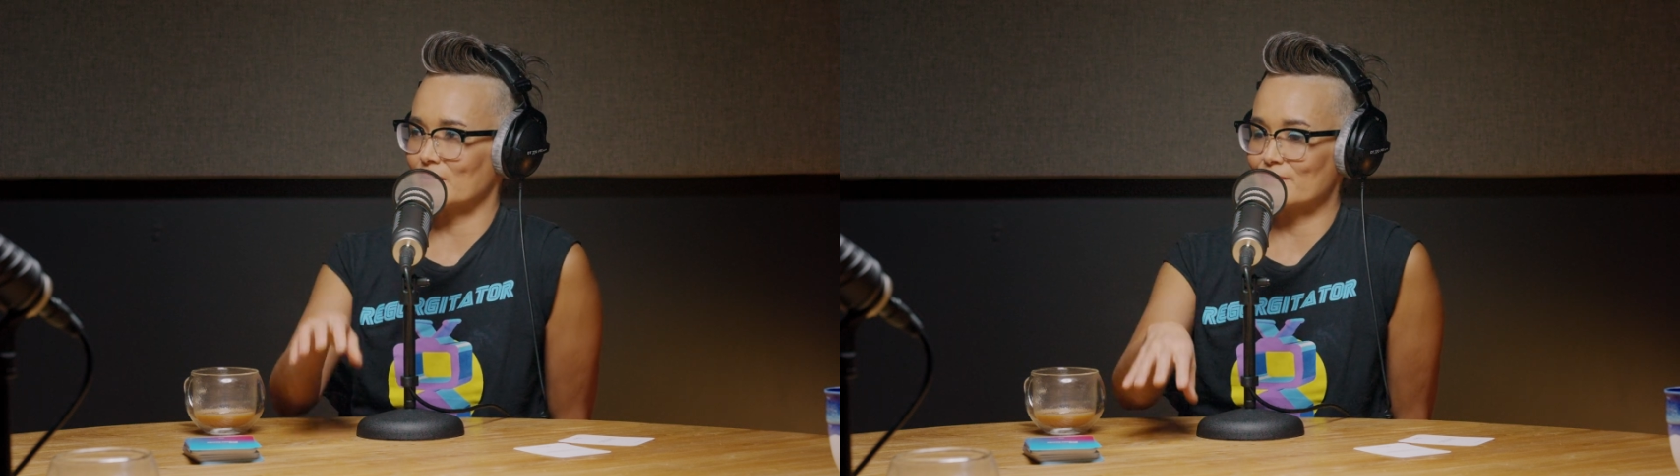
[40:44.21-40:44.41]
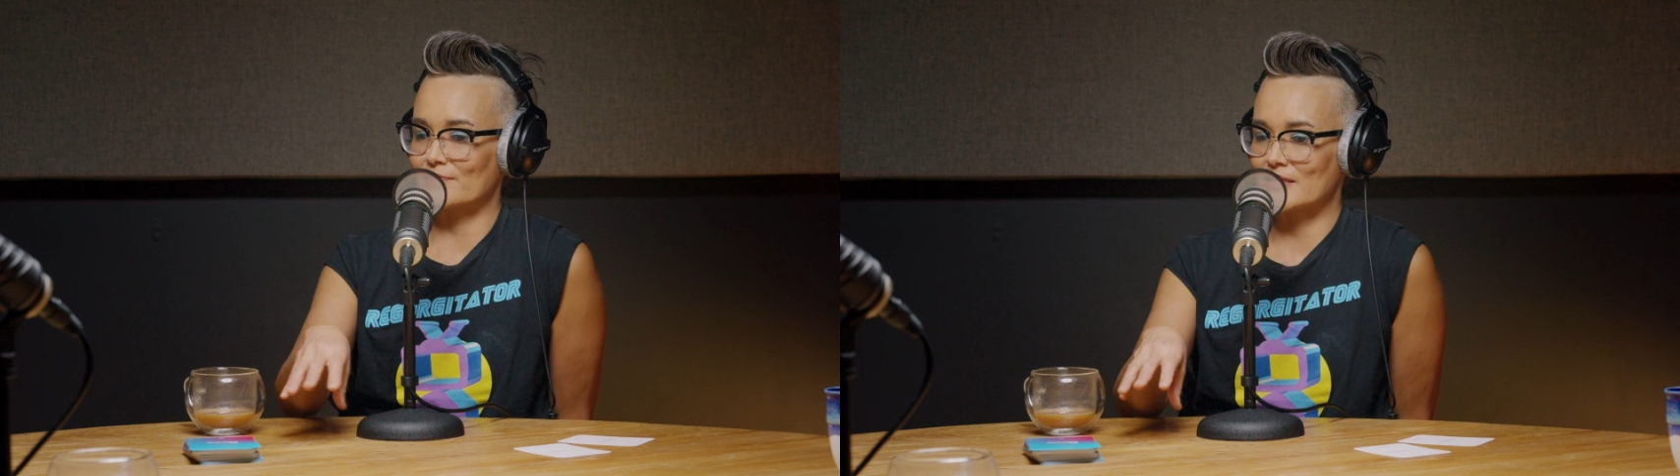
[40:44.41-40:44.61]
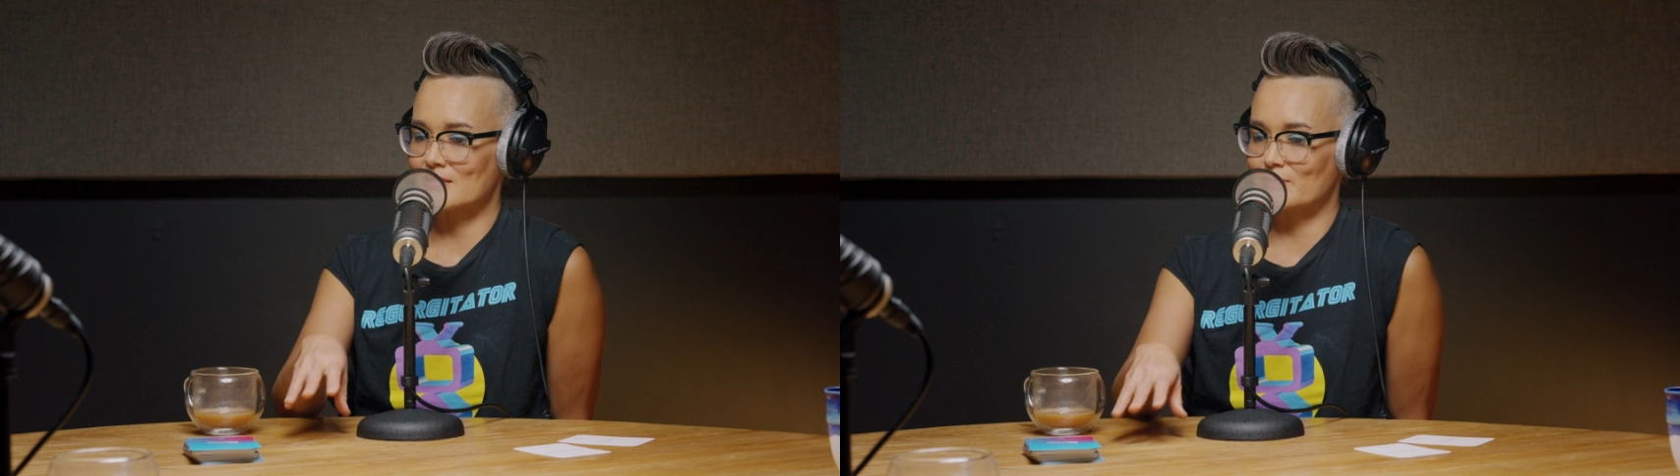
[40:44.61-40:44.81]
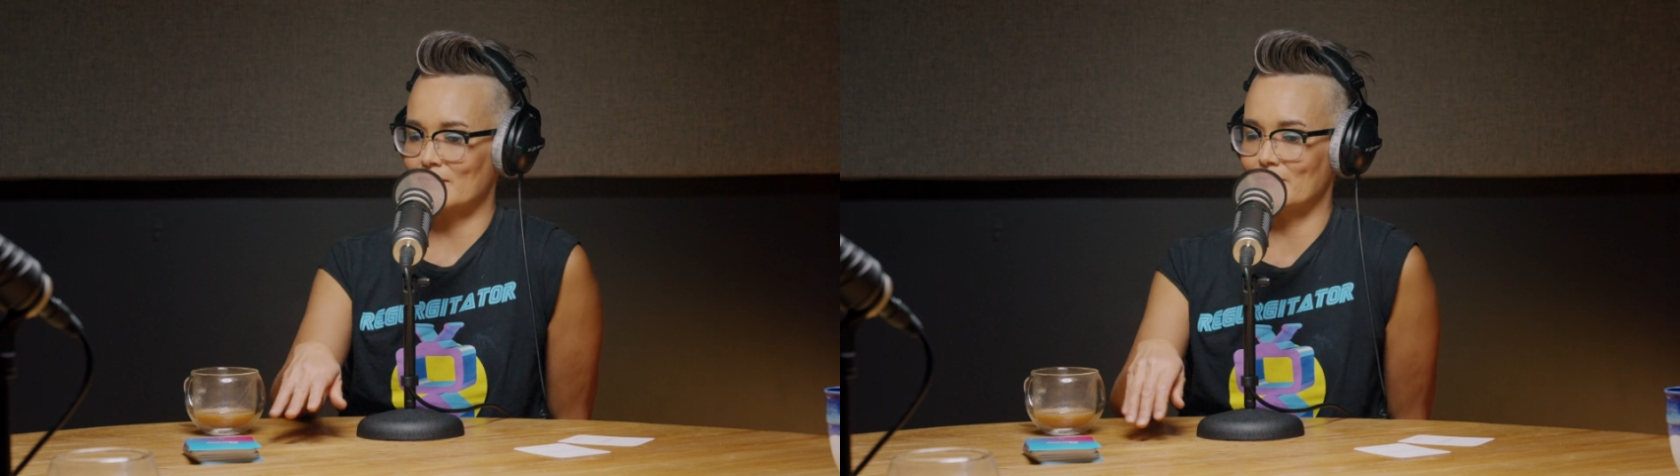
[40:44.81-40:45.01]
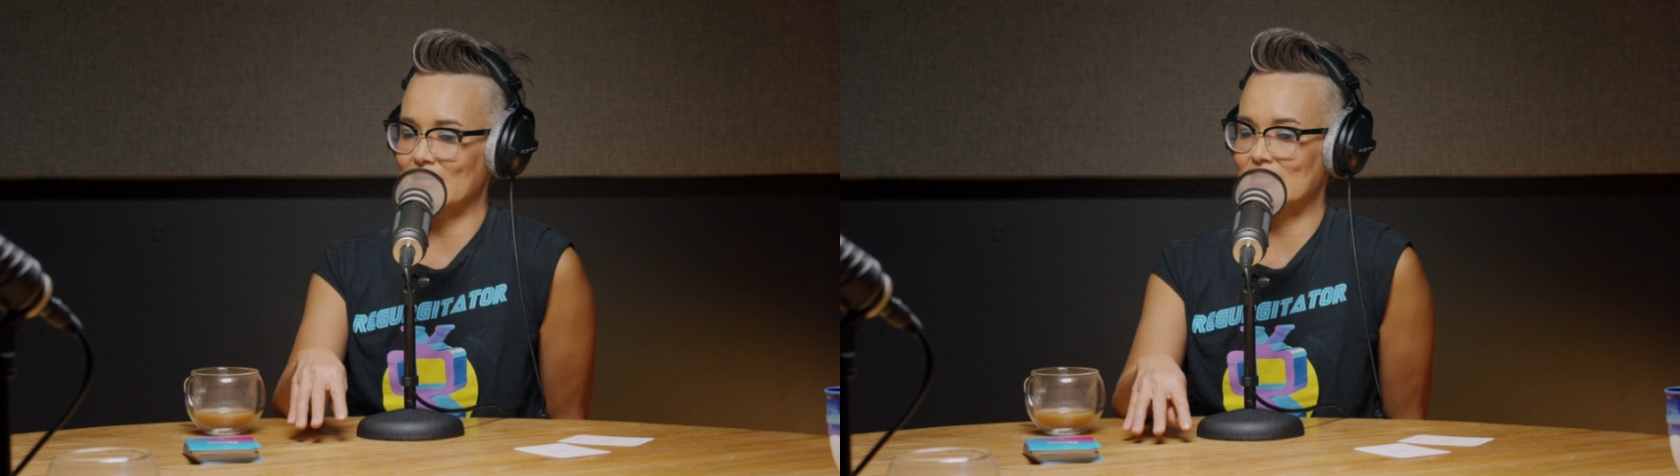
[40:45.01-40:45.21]
my friends
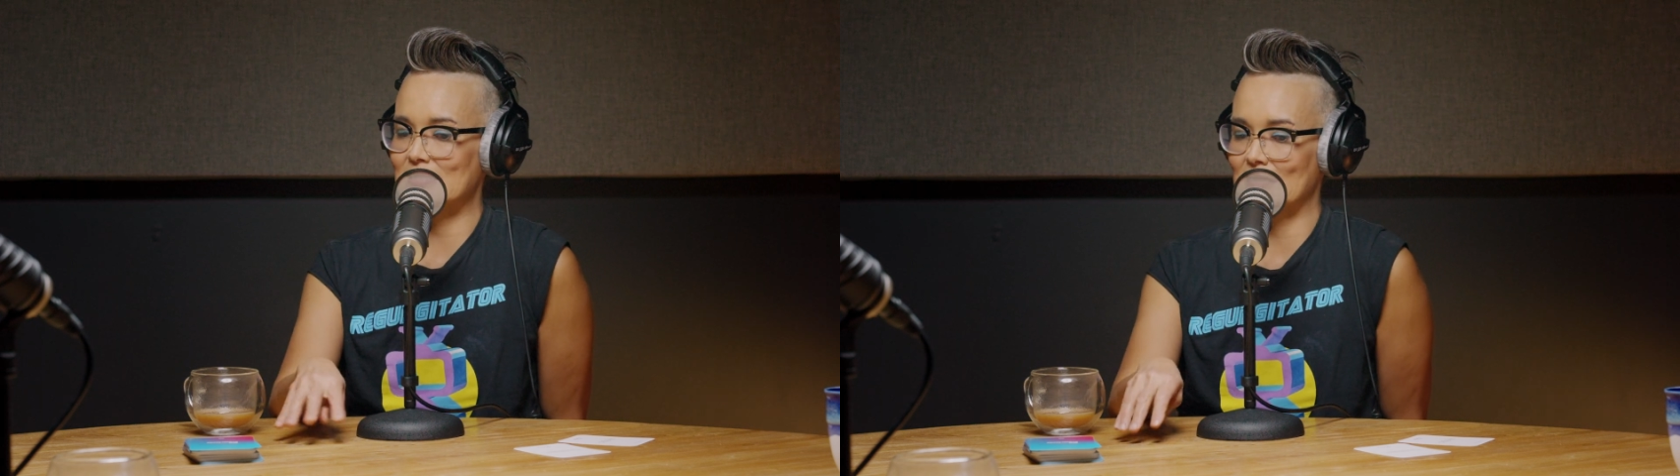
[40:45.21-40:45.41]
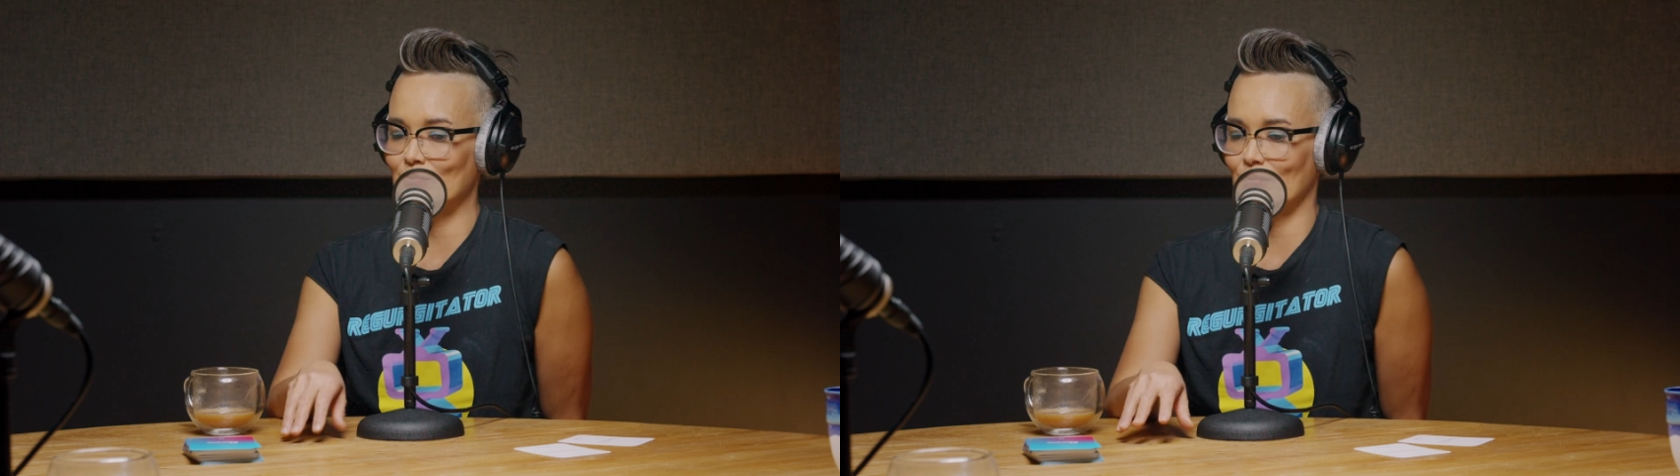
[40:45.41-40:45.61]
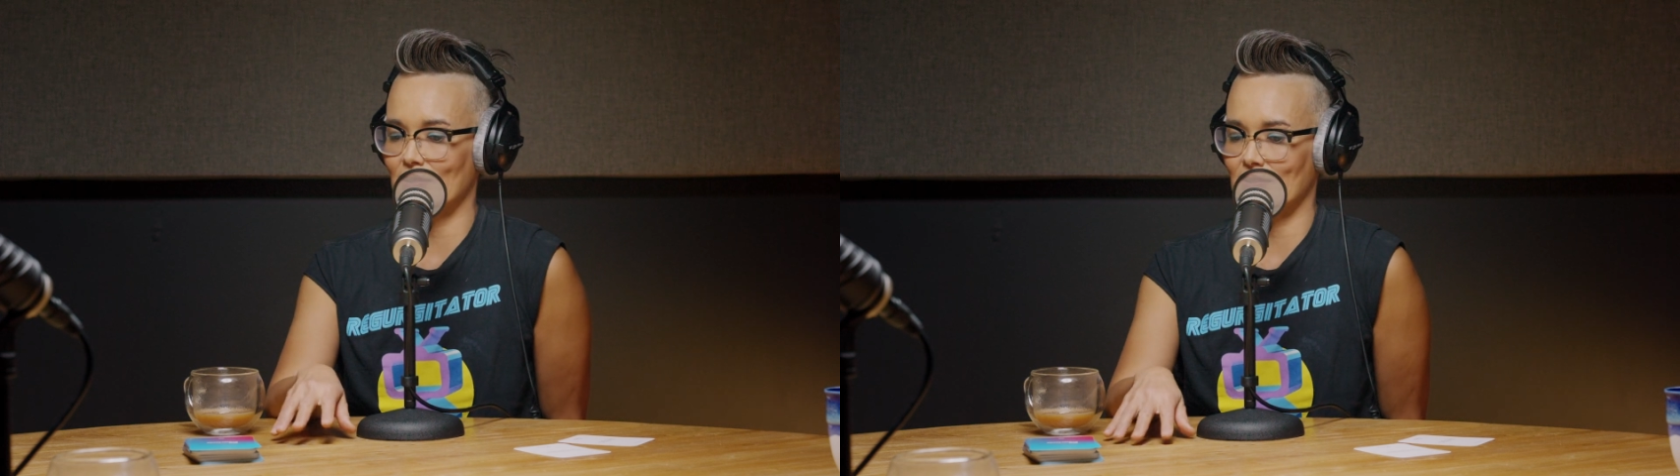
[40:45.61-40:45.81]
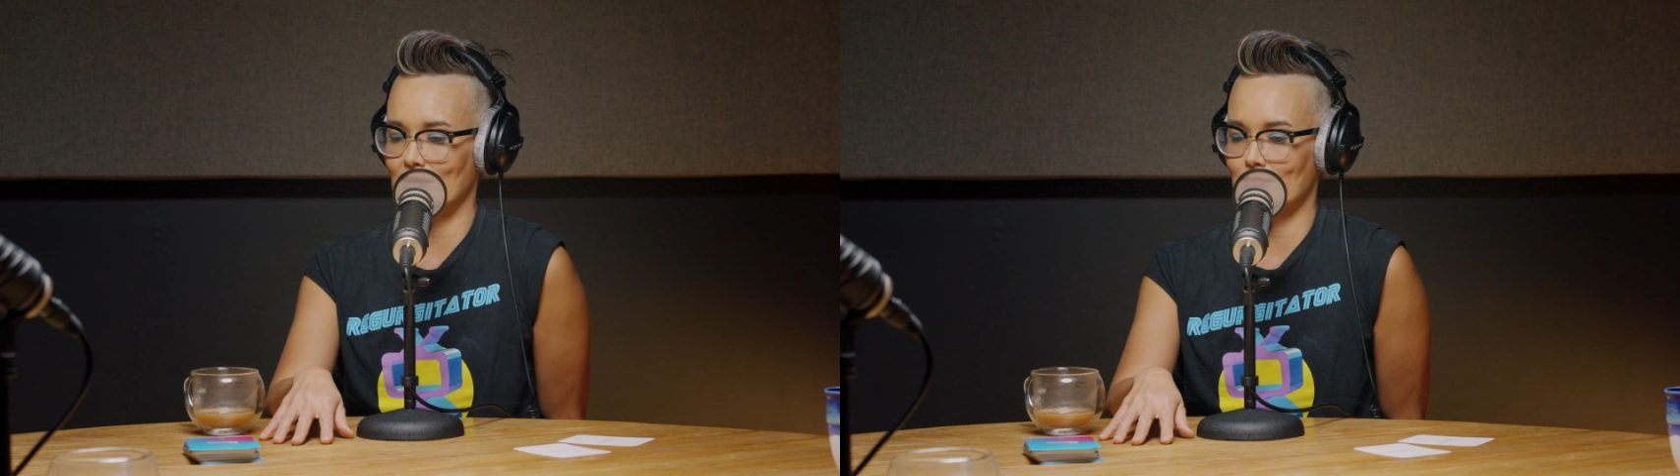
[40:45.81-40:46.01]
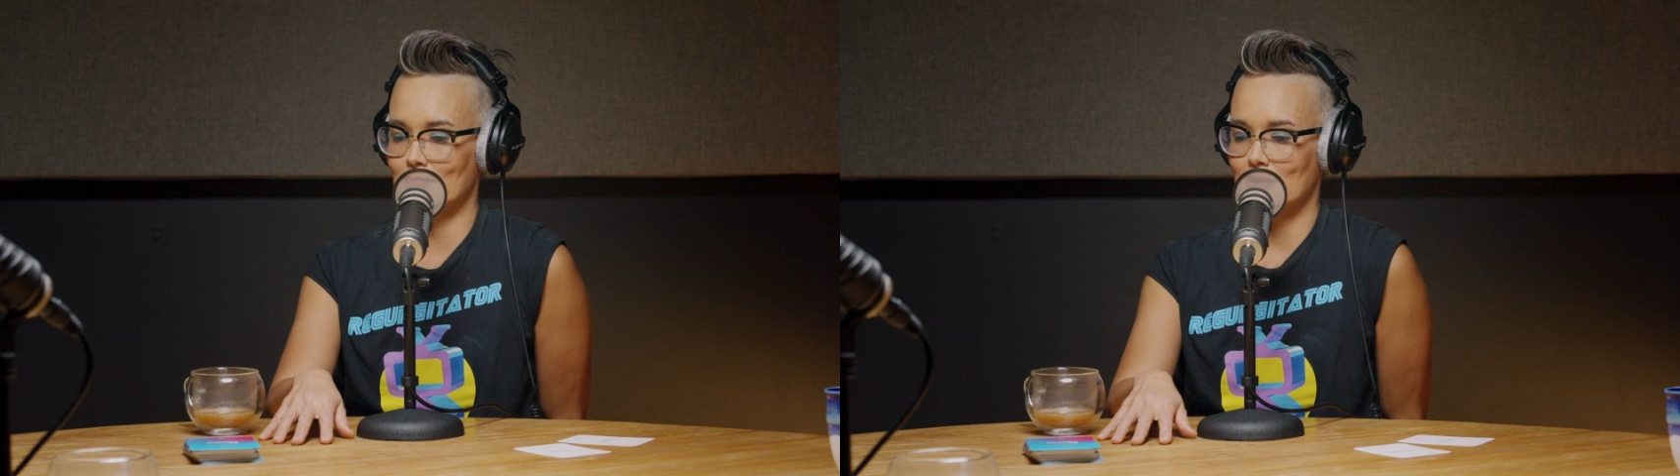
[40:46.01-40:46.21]
by being seen with
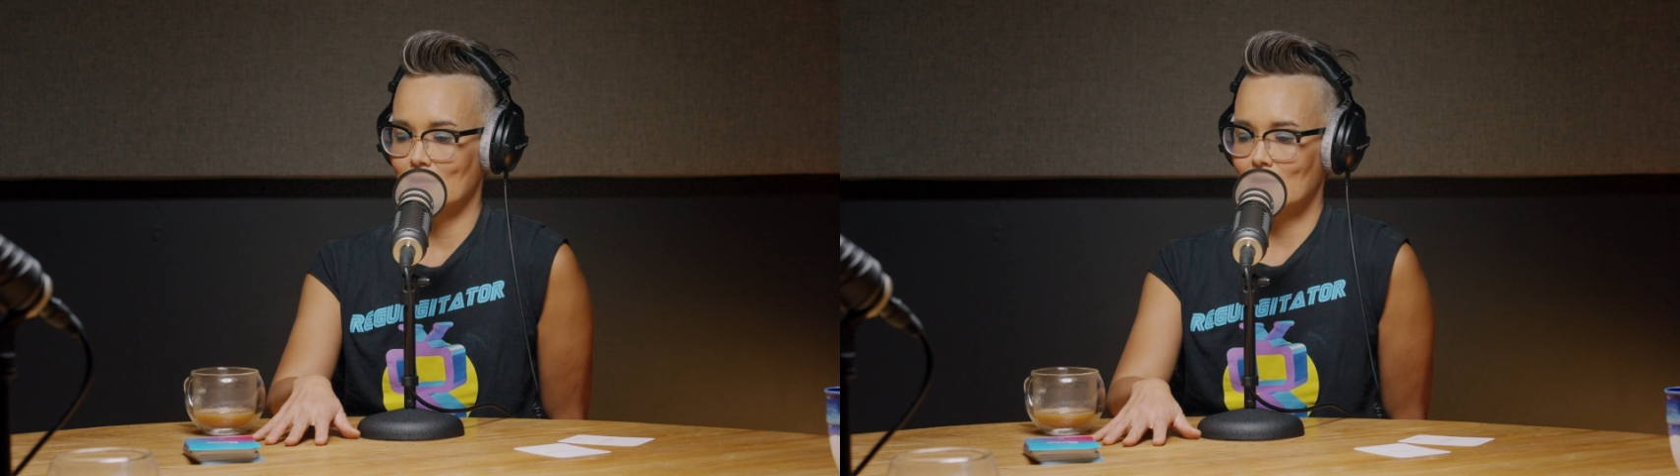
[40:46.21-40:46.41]
them.